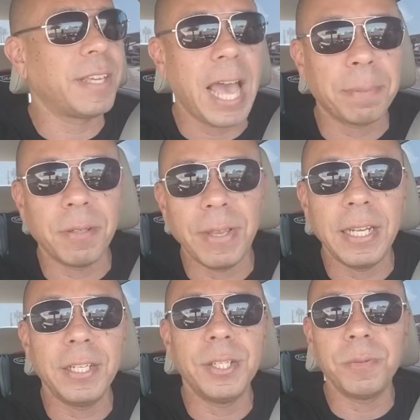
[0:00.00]

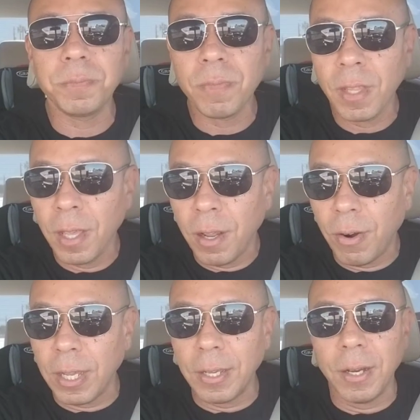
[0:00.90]
captivating you,
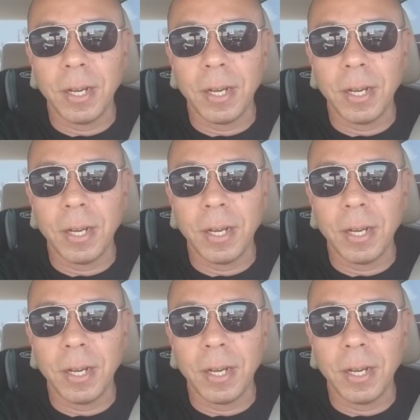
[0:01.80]
right?